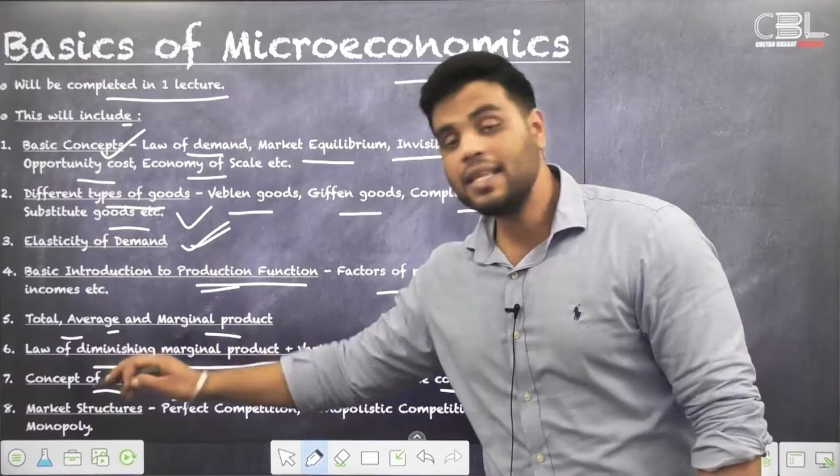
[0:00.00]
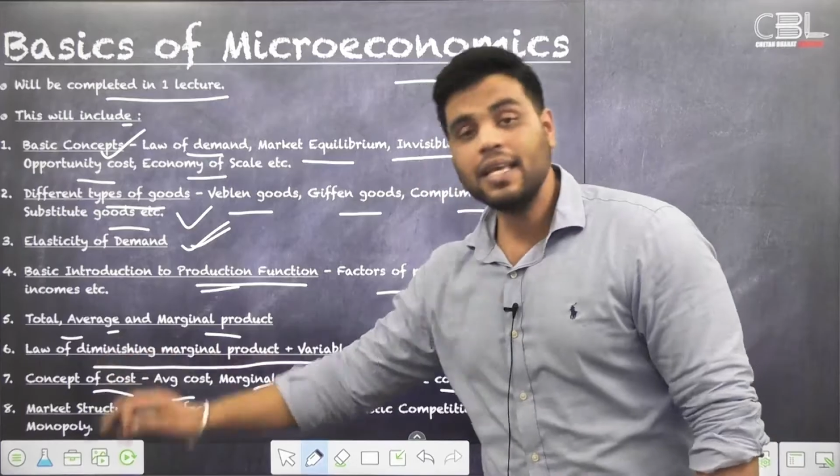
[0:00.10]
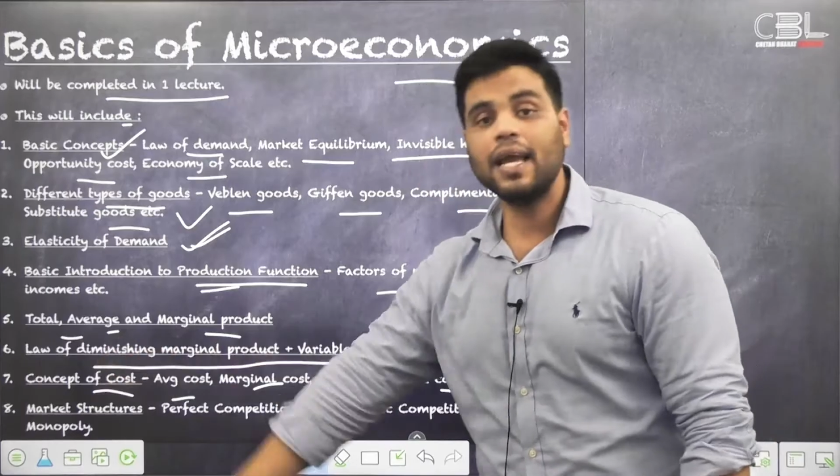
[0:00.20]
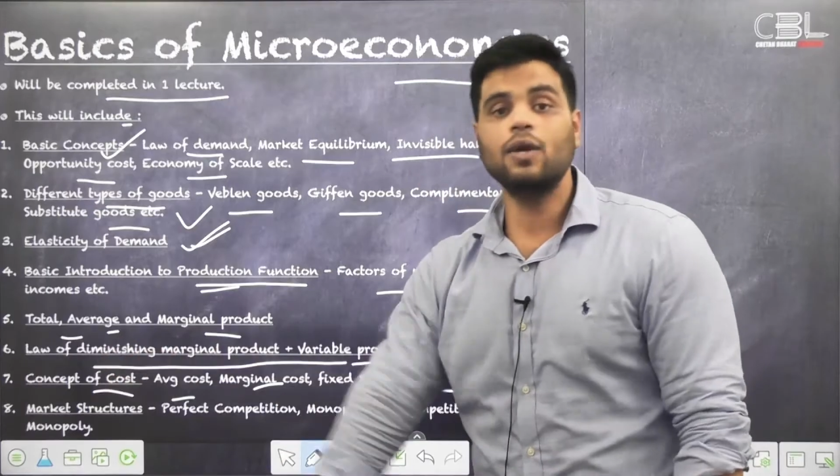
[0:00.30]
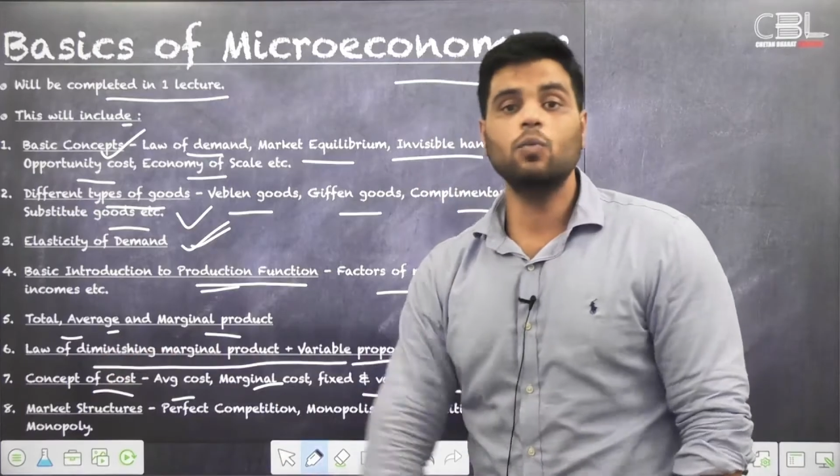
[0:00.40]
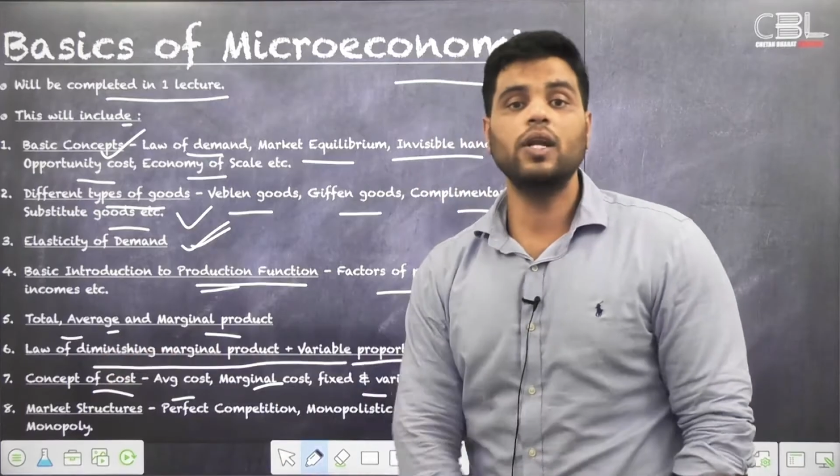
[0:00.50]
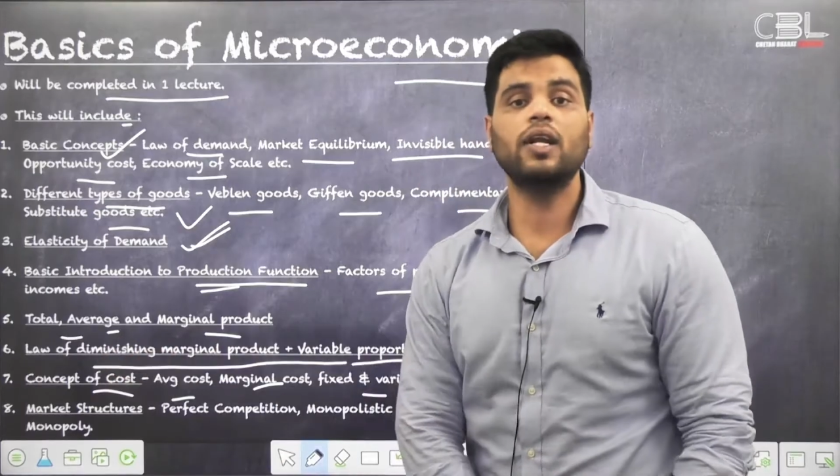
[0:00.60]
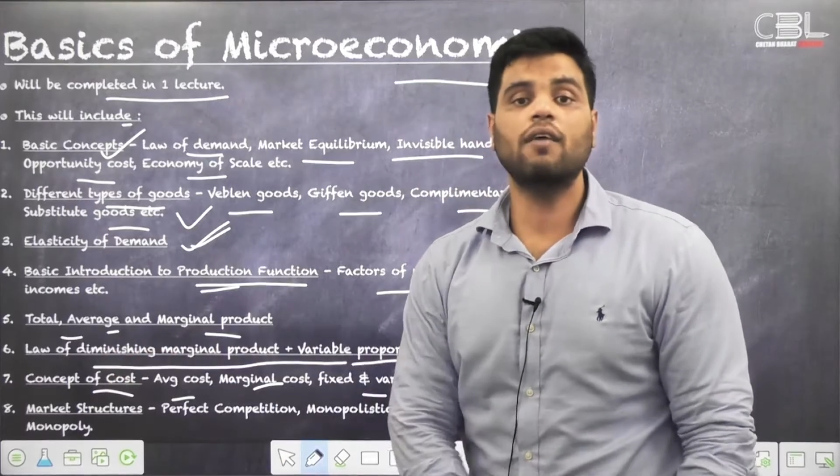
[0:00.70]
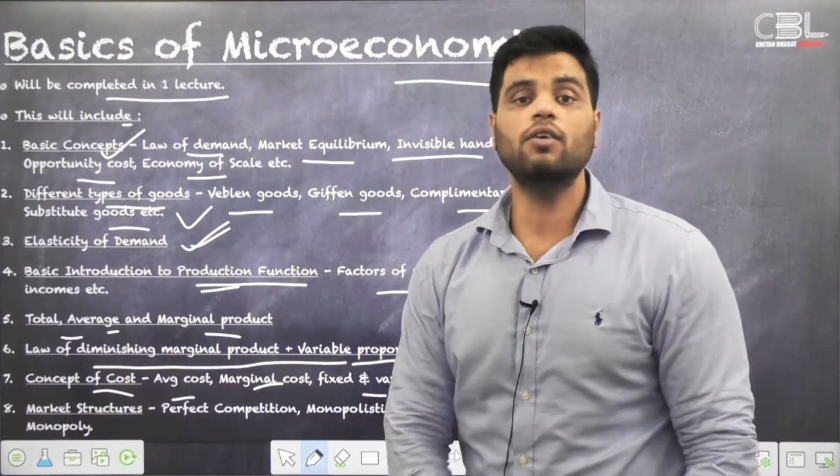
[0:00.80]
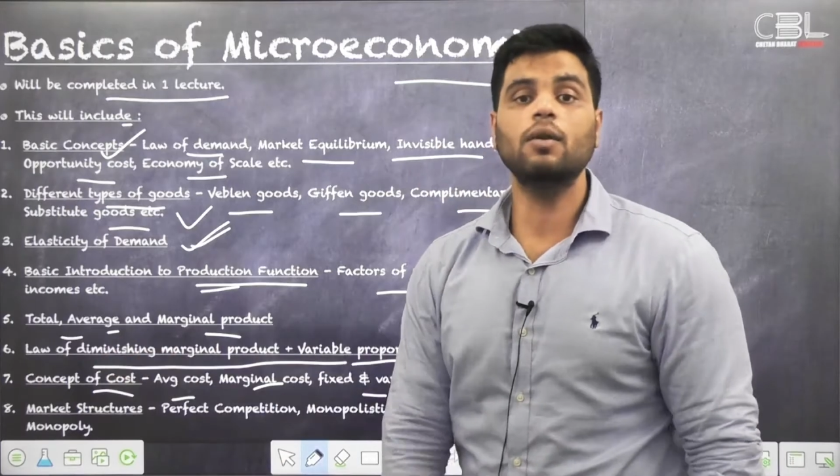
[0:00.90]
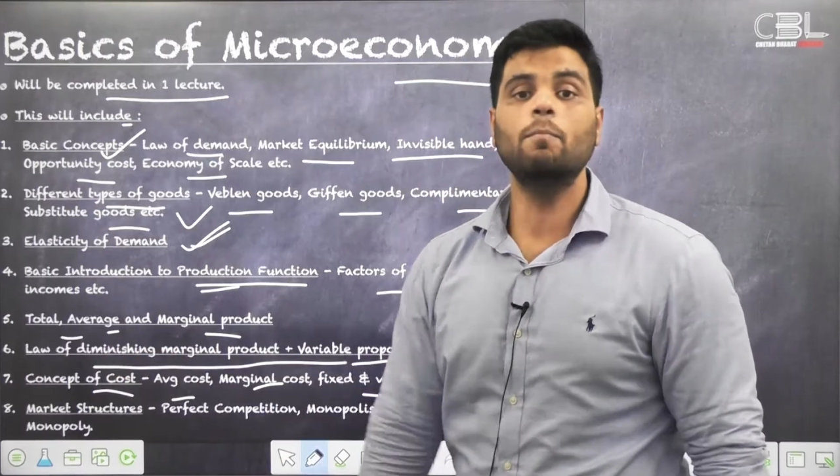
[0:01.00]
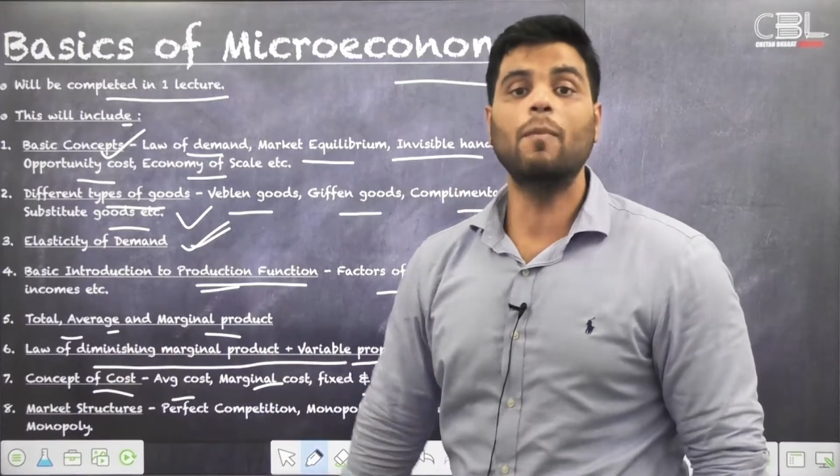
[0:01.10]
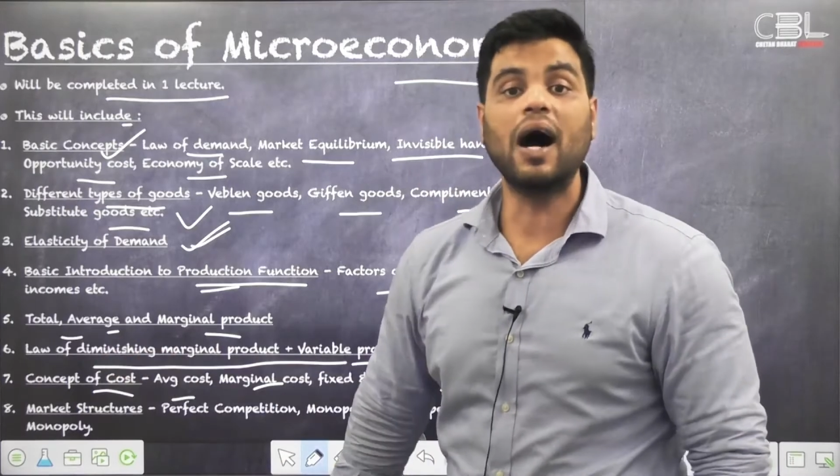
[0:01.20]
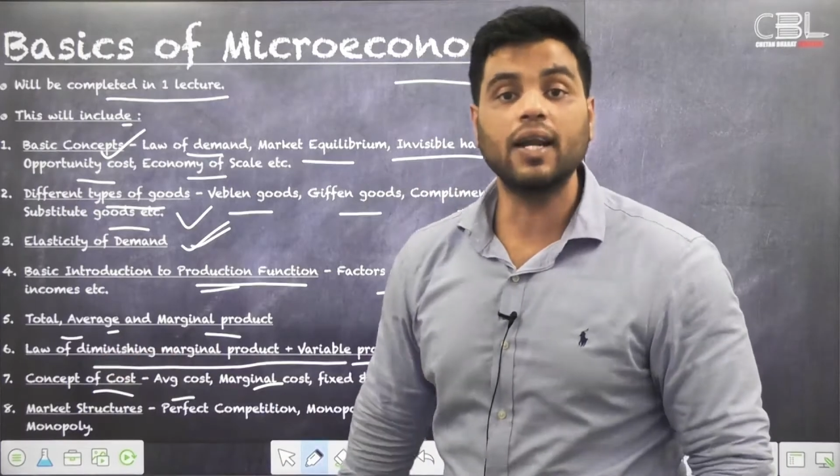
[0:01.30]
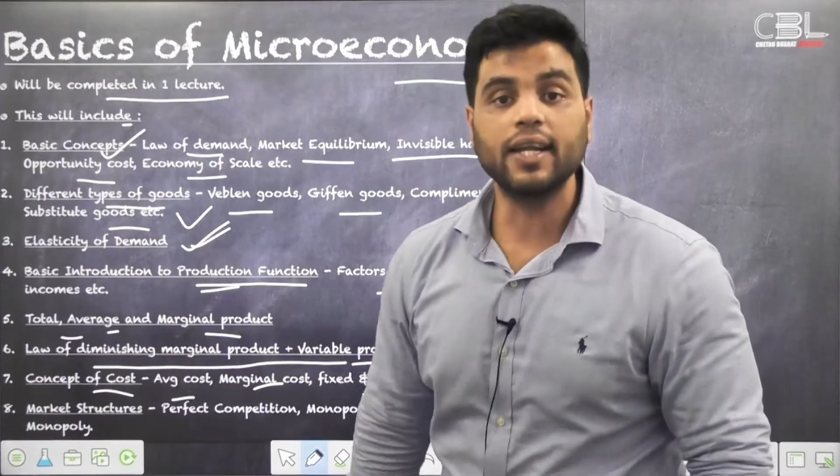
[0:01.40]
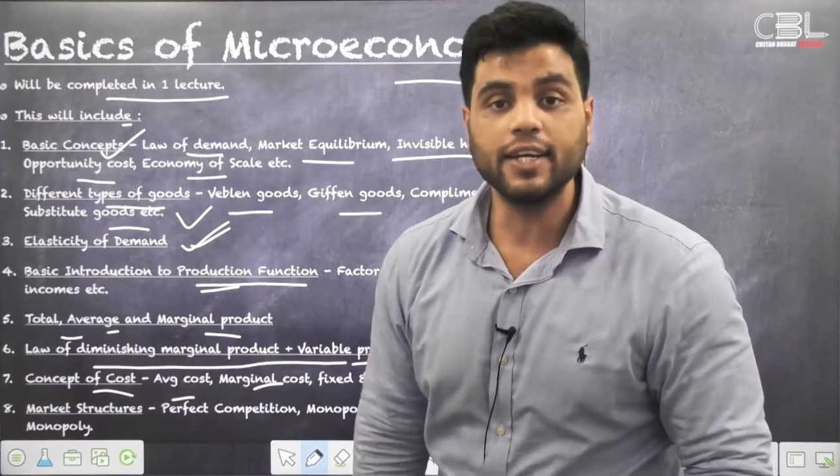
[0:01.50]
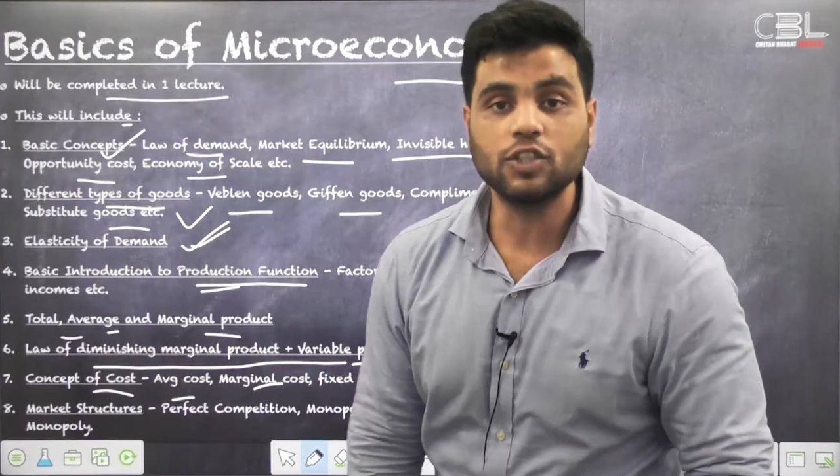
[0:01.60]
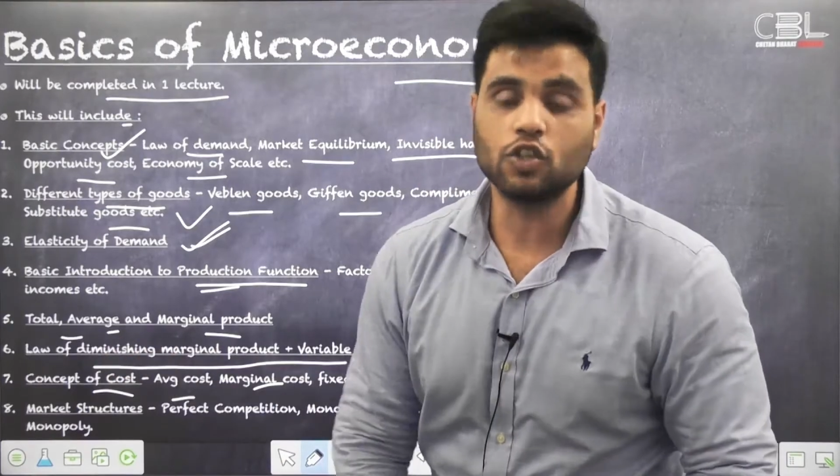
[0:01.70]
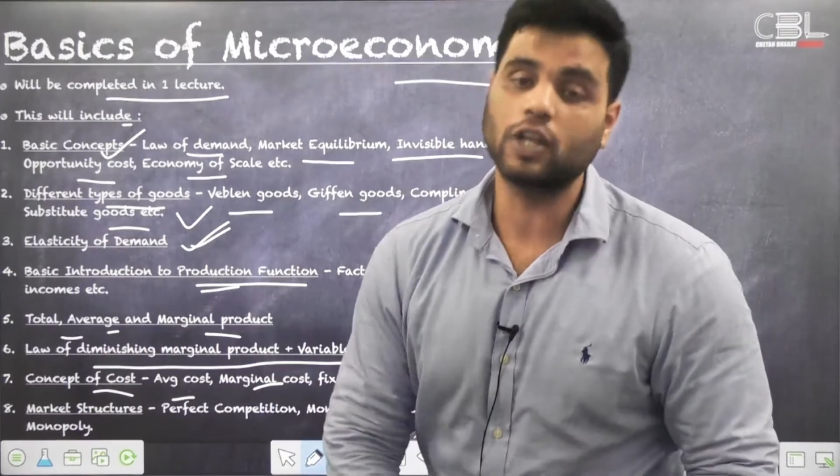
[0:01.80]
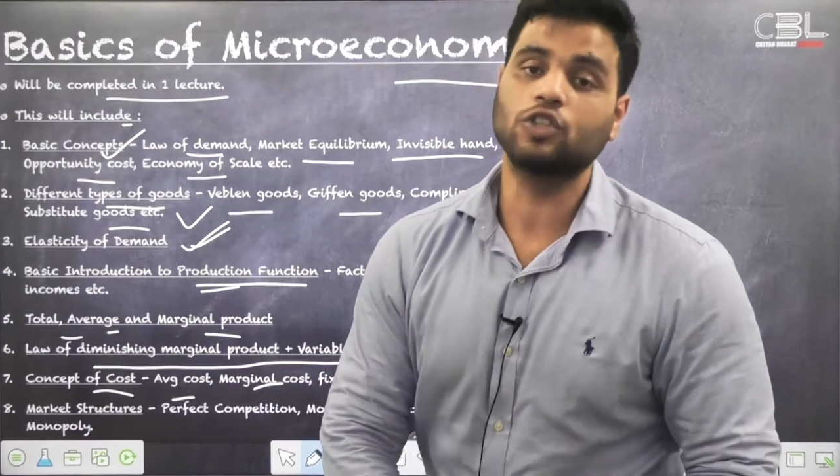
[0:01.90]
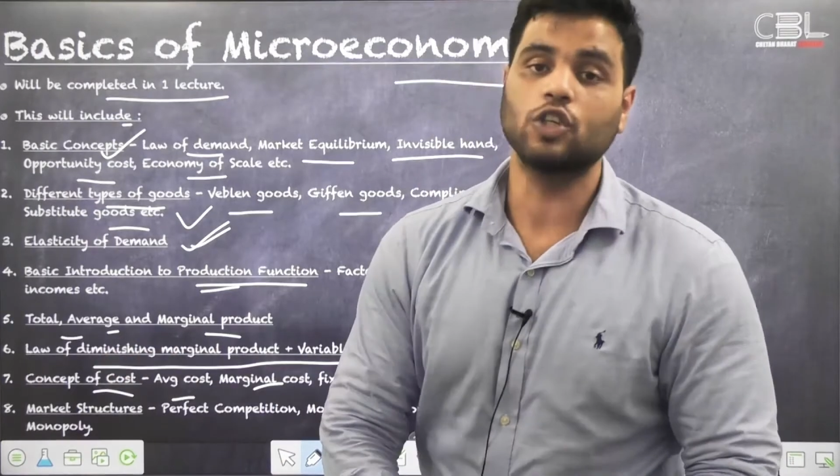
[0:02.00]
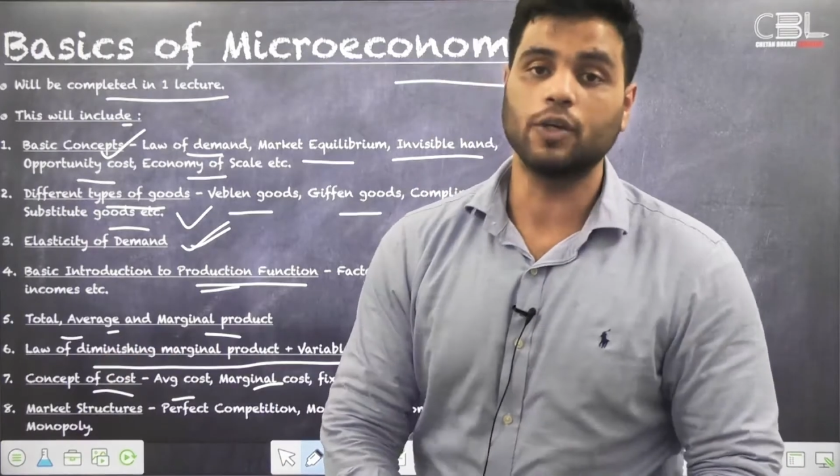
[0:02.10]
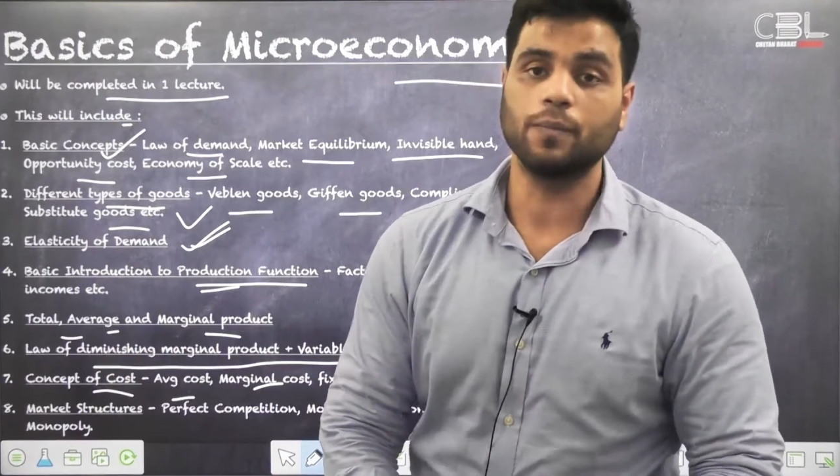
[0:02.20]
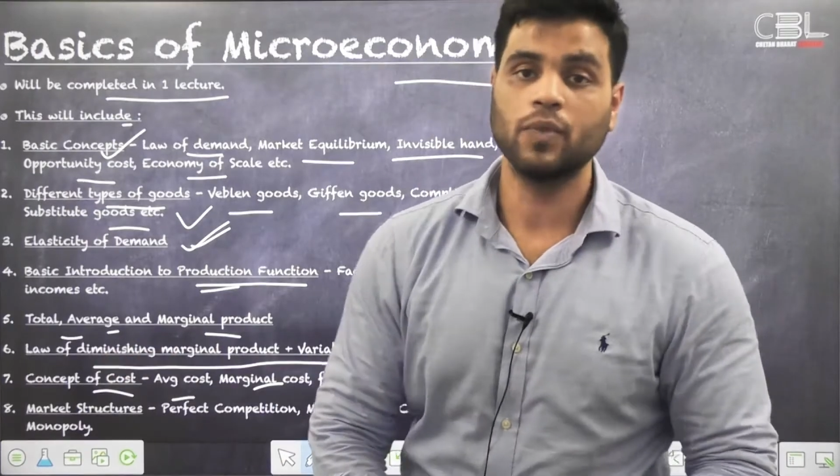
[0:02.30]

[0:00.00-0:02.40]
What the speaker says: the end, we'll cover market structure.